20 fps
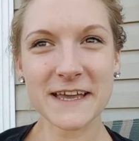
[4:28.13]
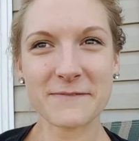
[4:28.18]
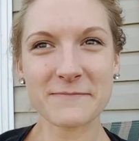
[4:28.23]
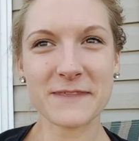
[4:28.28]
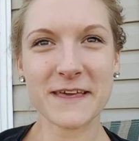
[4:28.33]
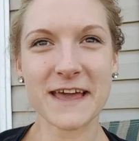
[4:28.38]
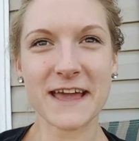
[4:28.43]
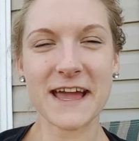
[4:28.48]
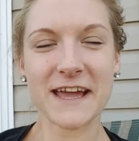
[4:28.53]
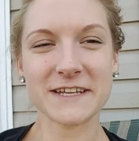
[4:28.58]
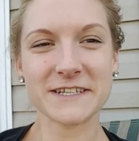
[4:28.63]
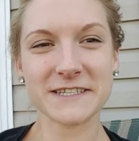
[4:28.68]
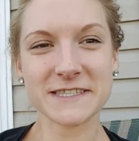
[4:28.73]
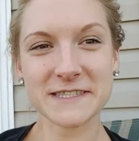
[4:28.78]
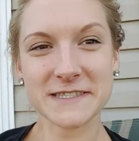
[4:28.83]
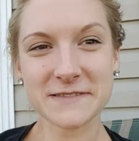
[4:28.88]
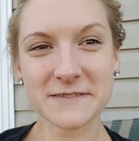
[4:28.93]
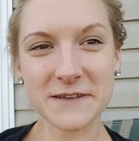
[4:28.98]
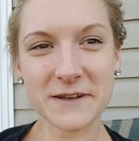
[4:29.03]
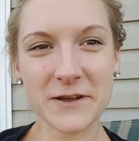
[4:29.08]
I'm like, I just,
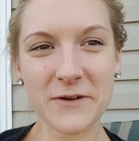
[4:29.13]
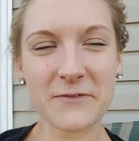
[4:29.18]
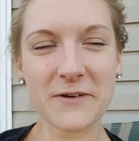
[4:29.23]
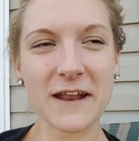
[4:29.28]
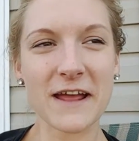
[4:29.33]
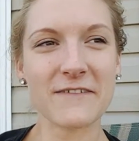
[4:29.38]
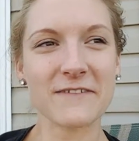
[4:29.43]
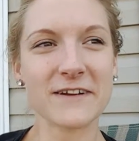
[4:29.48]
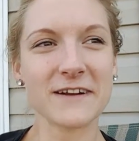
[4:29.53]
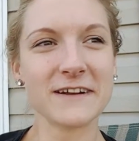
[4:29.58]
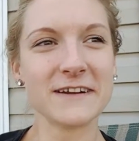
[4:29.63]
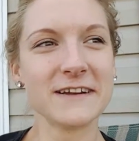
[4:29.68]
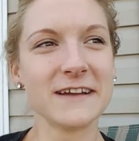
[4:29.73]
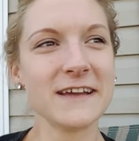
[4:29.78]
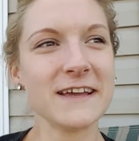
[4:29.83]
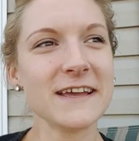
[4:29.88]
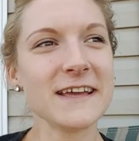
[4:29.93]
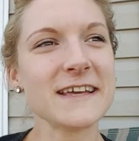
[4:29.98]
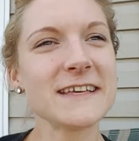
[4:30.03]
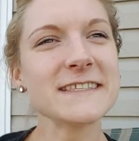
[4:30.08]
whatever.
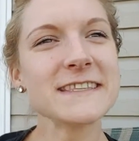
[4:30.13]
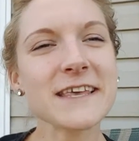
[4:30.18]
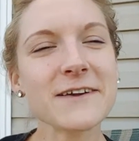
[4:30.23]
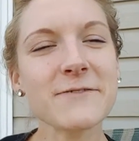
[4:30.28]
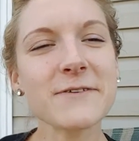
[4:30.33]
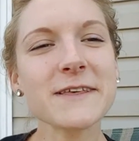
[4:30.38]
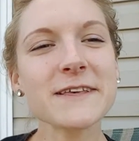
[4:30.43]
He's like,